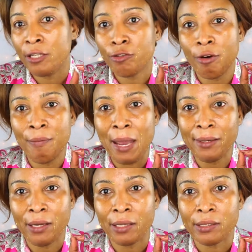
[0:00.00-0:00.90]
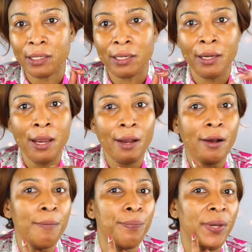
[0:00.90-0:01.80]
tremendously
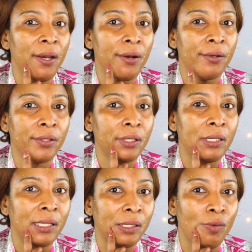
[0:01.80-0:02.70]
compared to this